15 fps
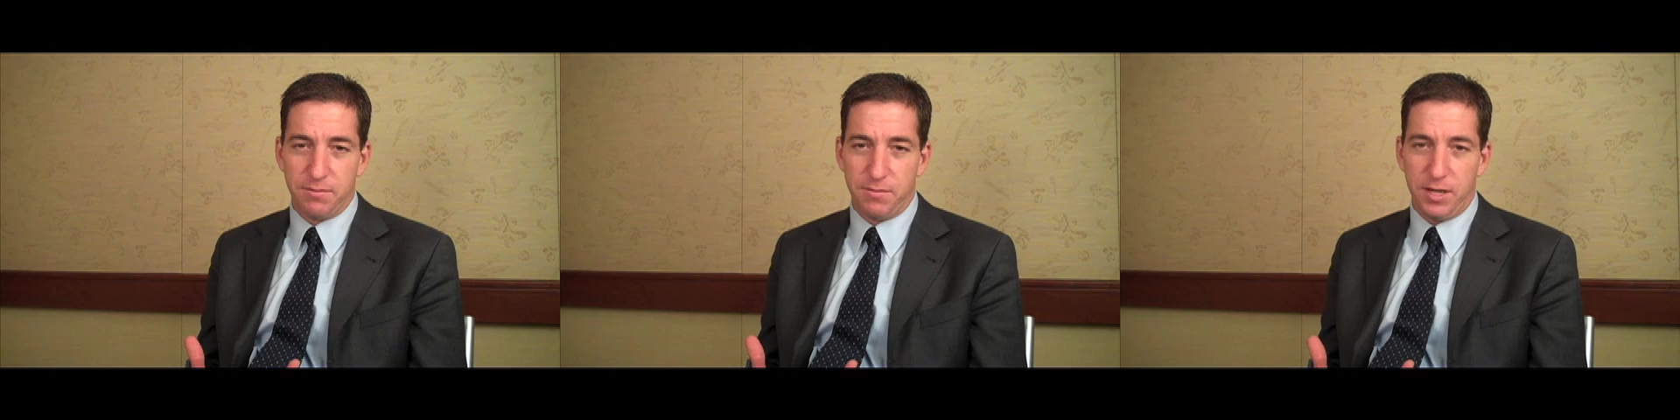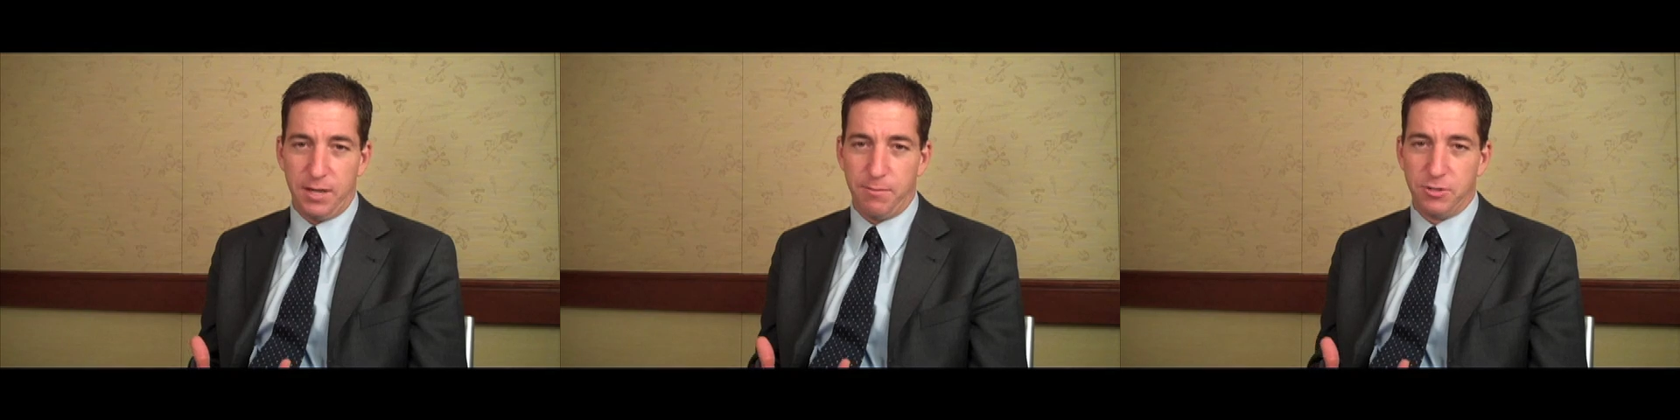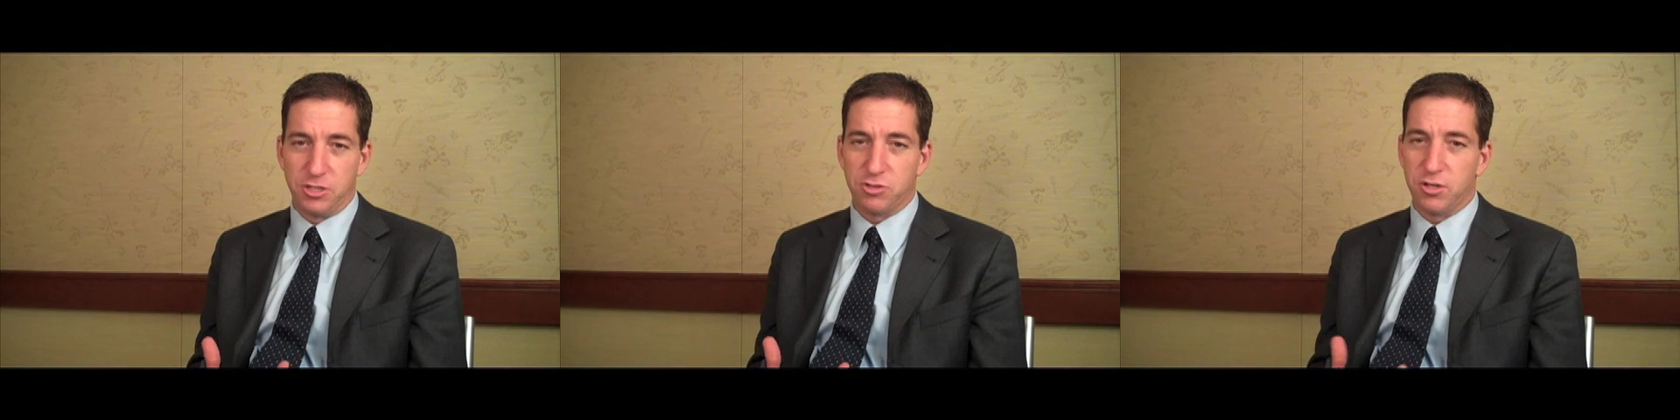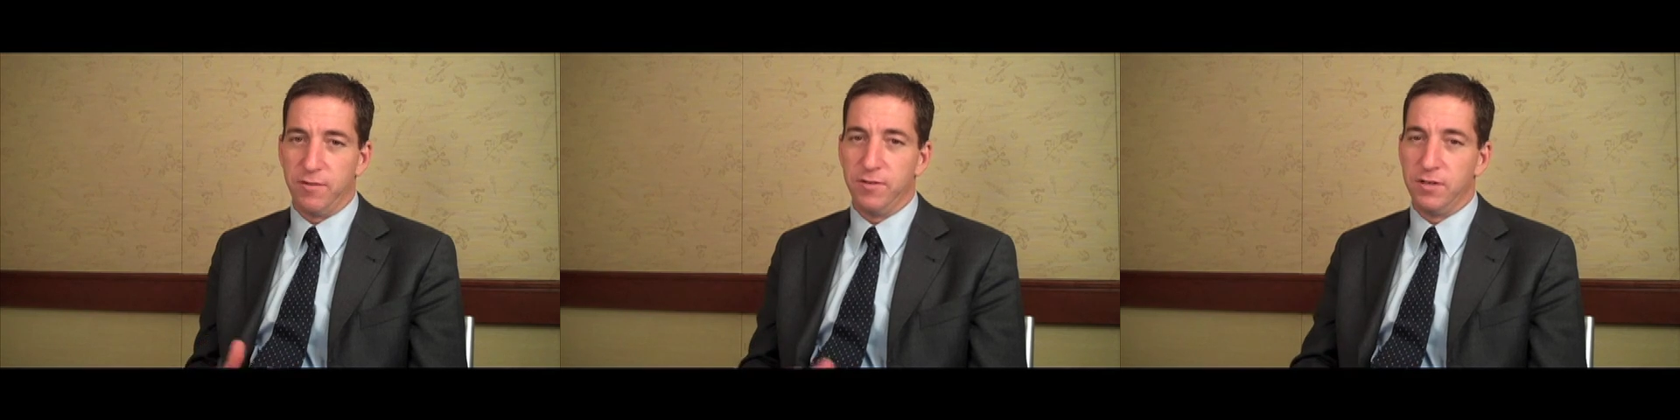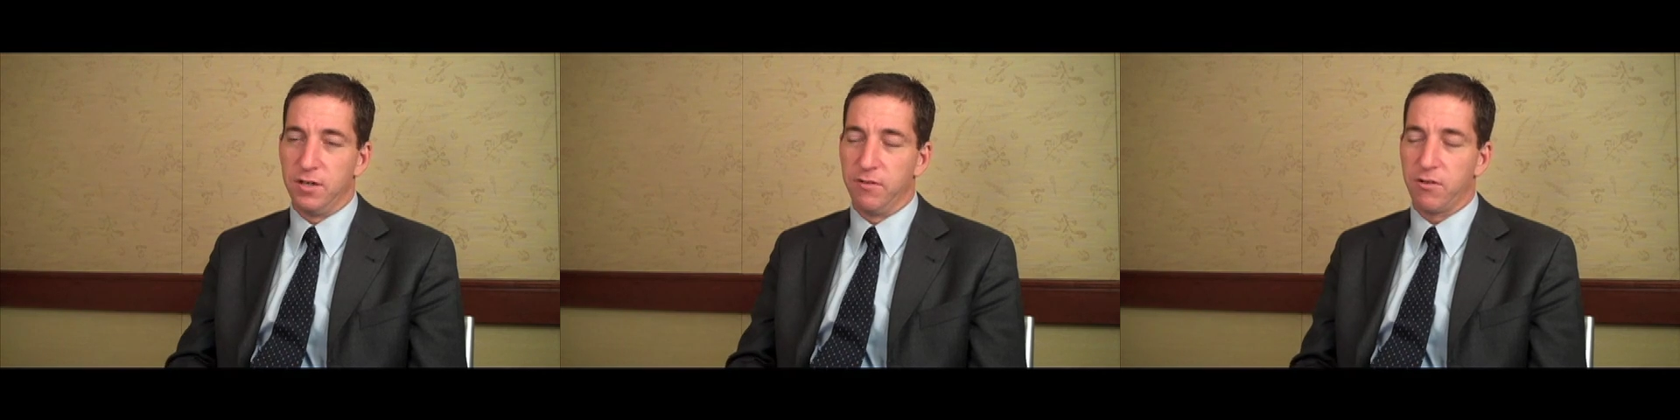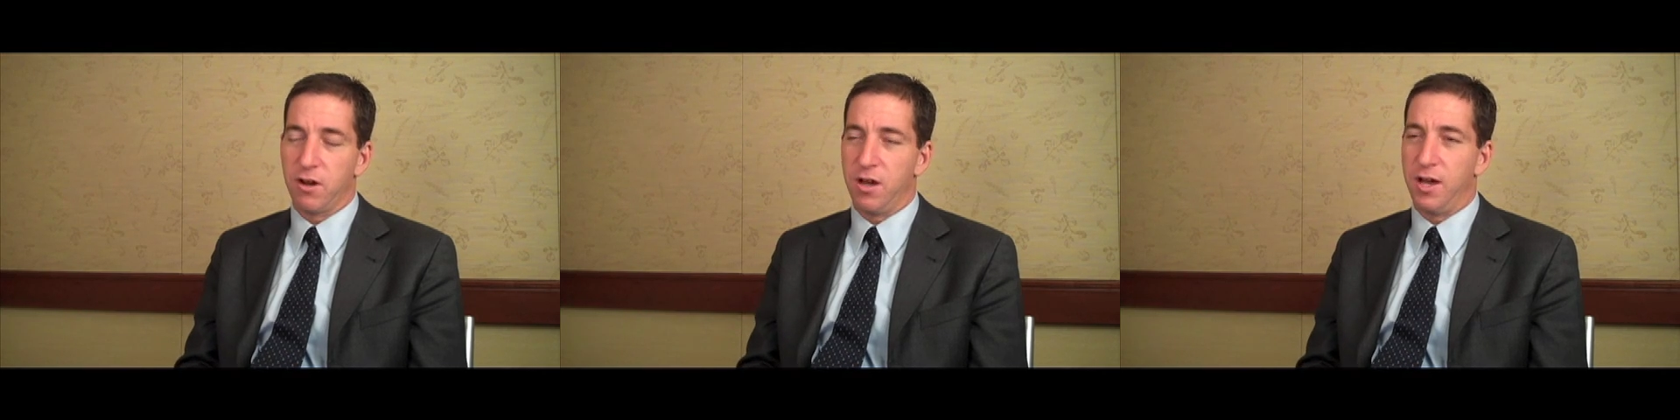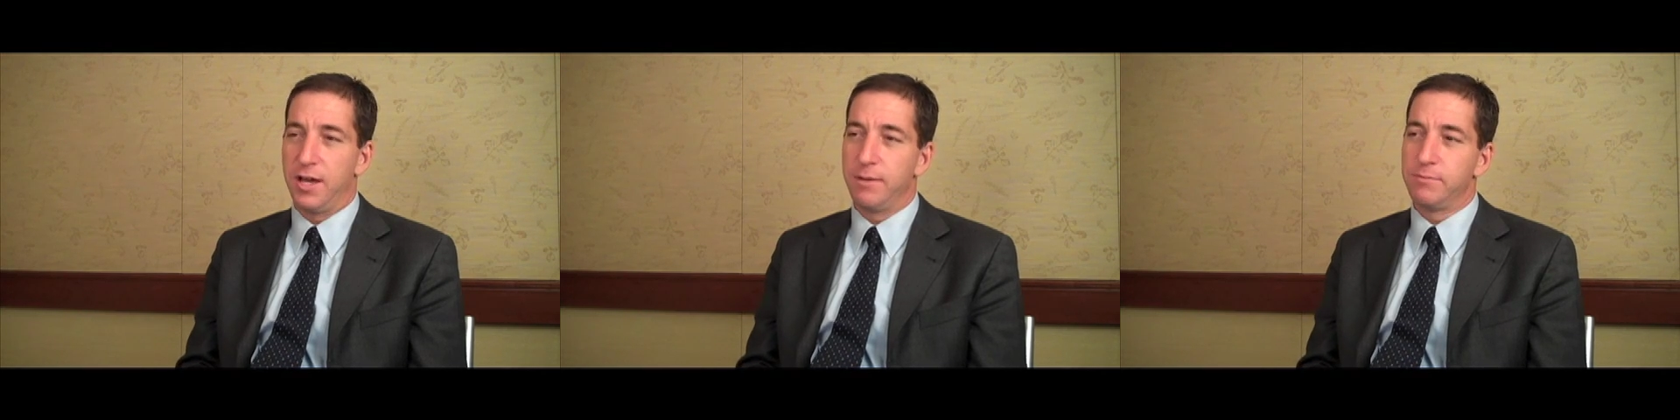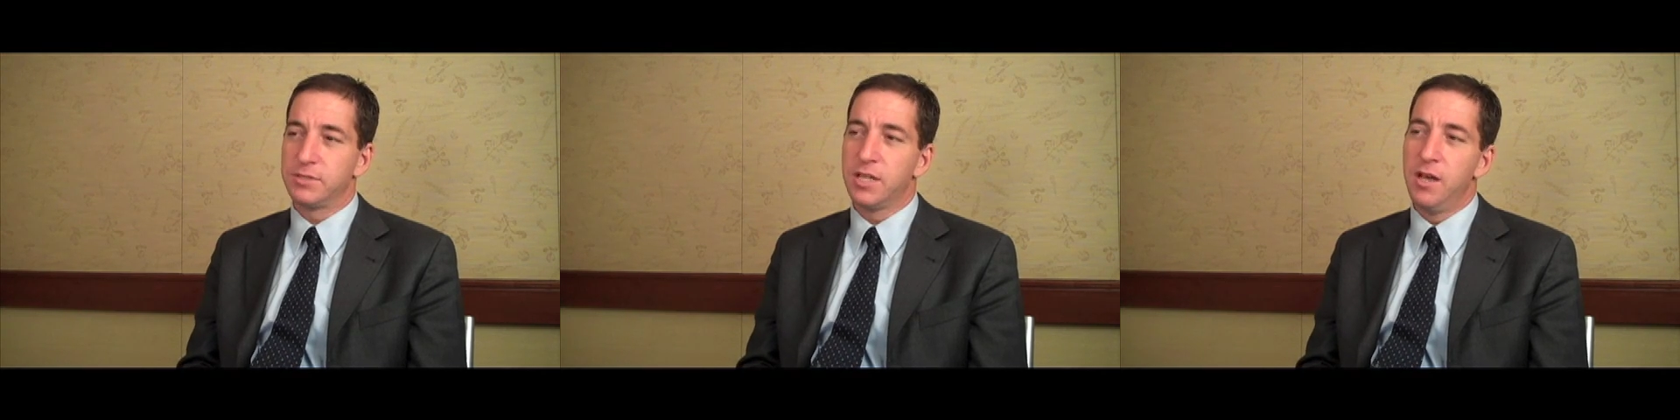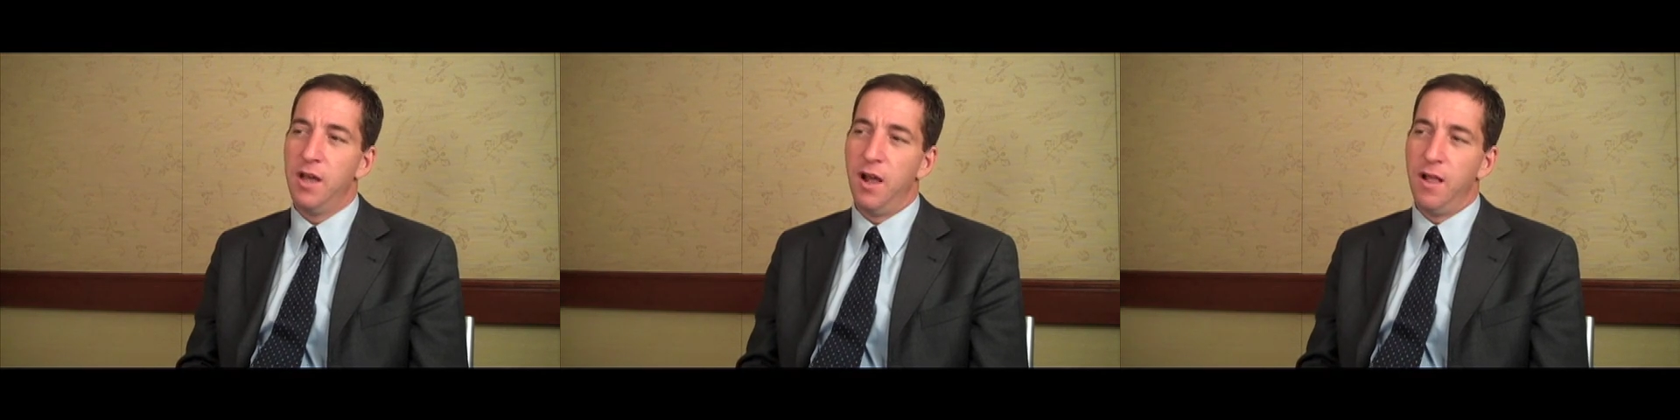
and most trivial of crimes